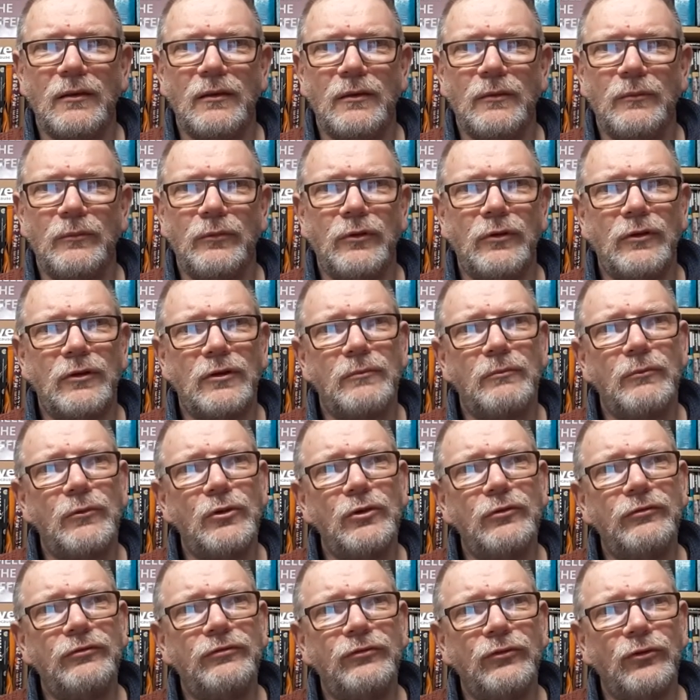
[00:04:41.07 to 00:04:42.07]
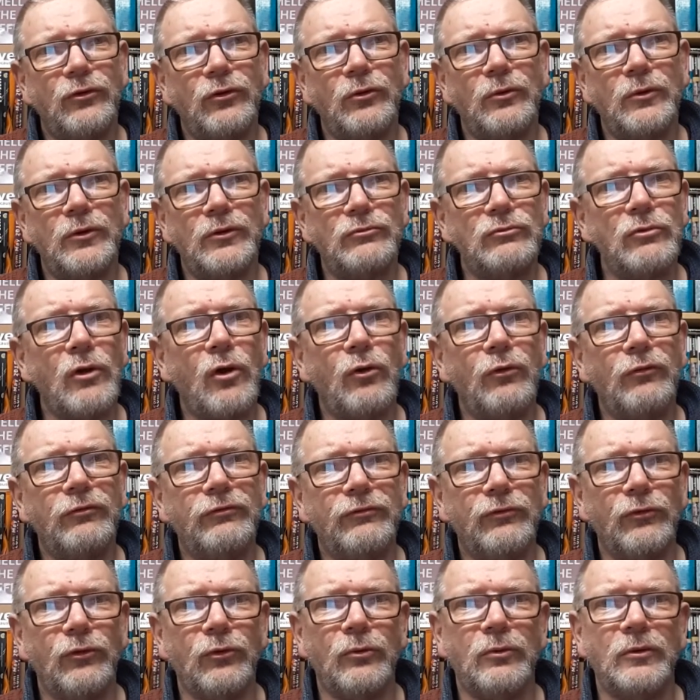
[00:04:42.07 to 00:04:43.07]
But roll
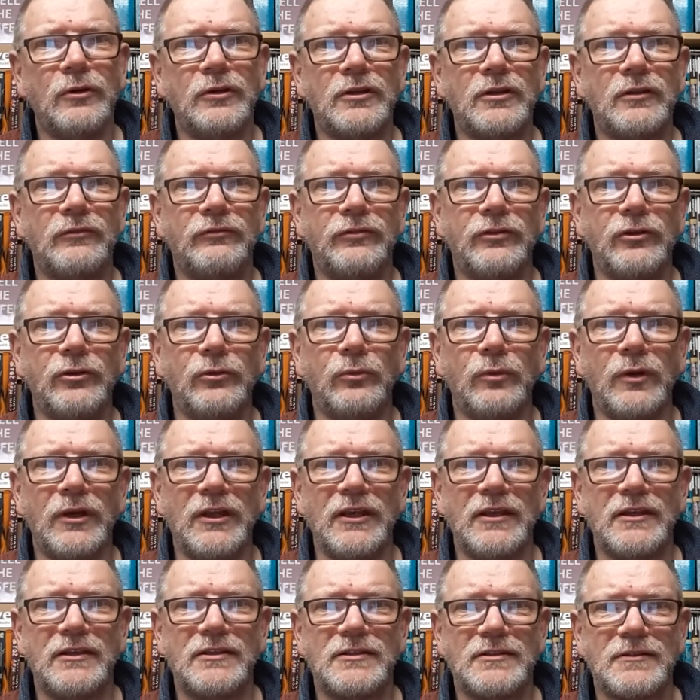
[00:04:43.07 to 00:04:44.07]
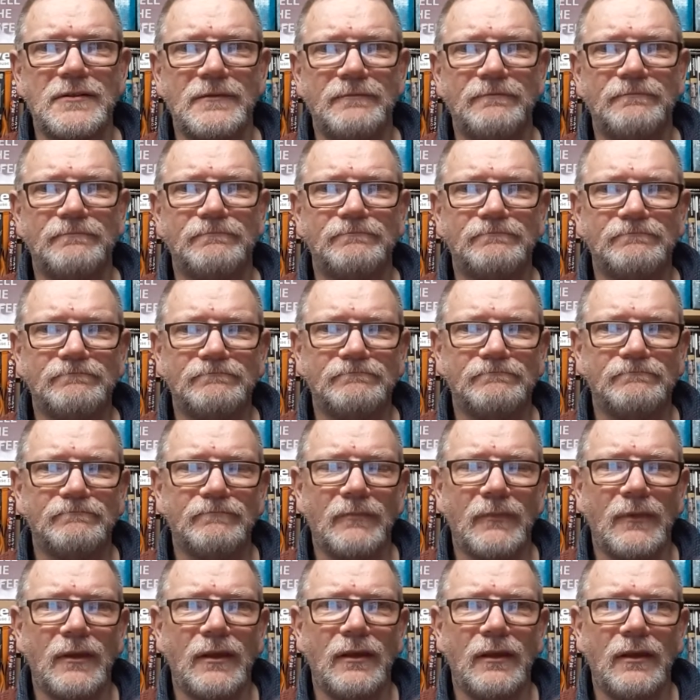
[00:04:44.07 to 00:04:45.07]
forward a few weeks.
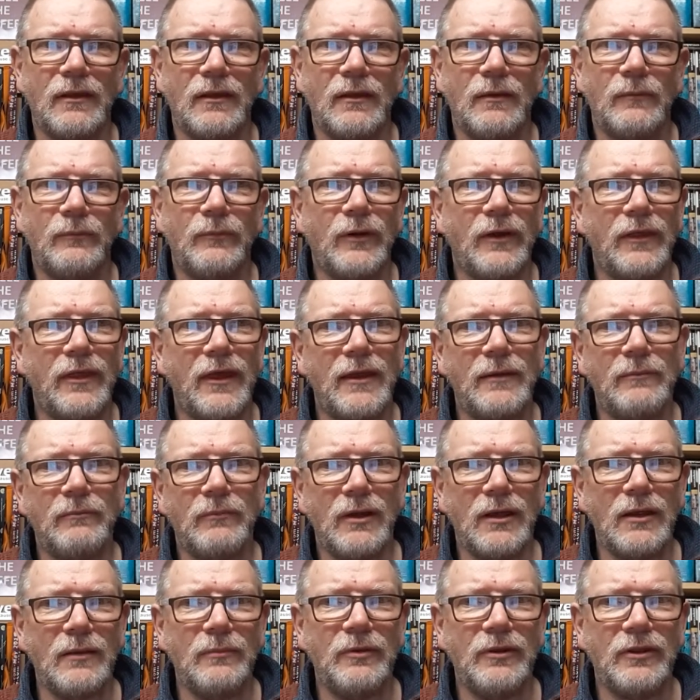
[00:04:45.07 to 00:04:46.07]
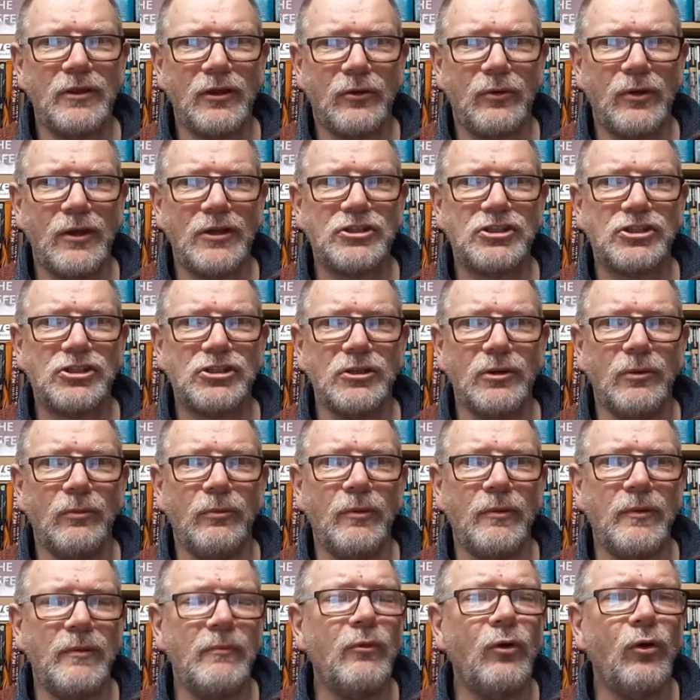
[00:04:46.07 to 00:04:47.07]
By then maybe the question will
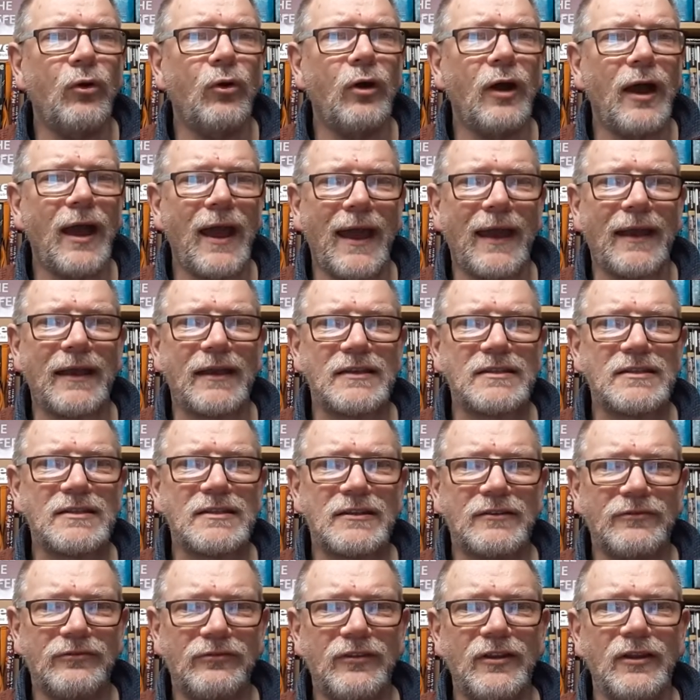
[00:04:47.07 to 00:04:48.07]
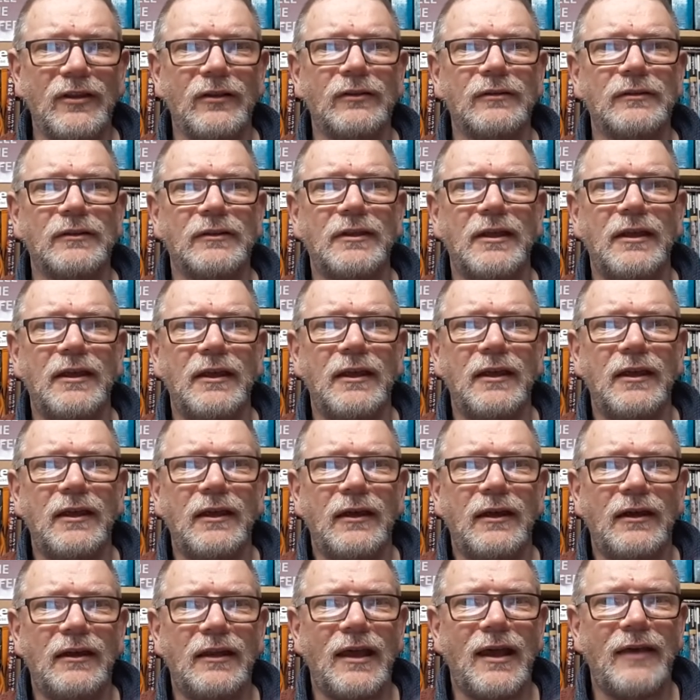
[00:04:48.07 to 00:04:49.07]
be more angst-filled
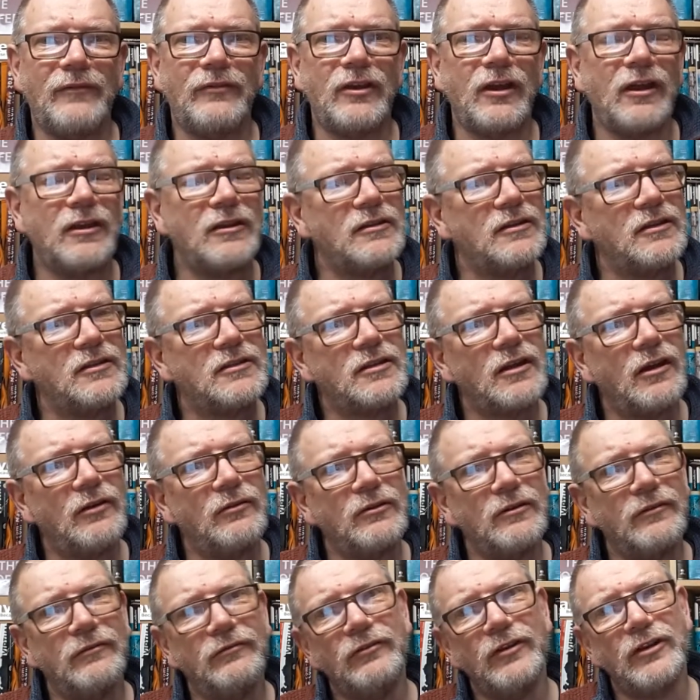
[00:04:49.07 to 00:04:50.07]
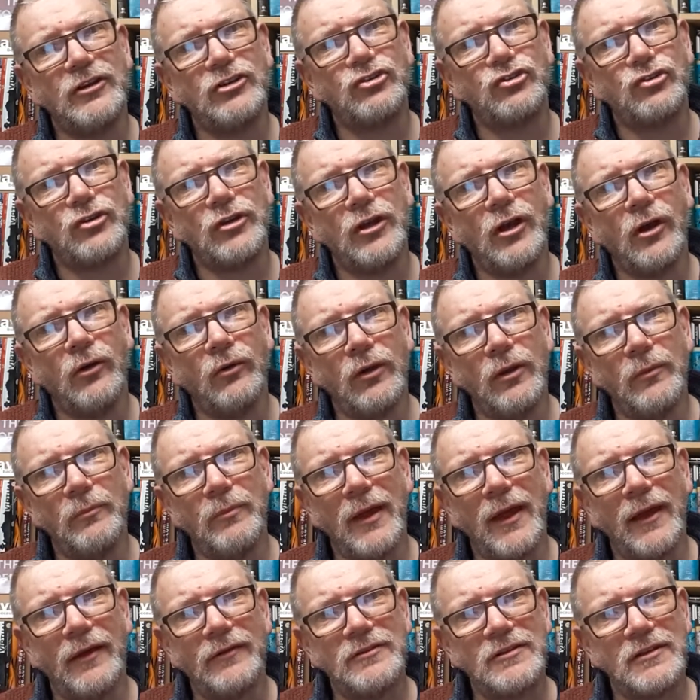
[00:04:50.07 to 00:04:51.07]
and have an undertone of vitriol
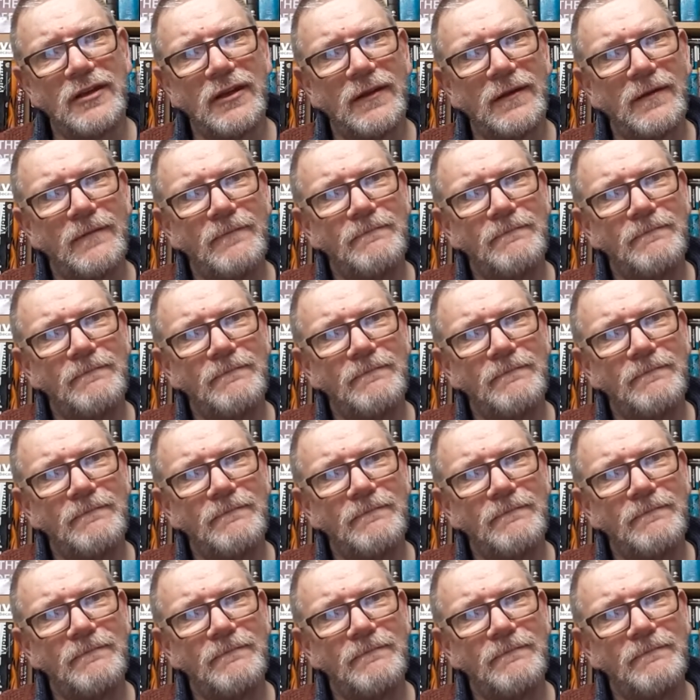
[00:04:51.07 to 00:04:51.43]
about it.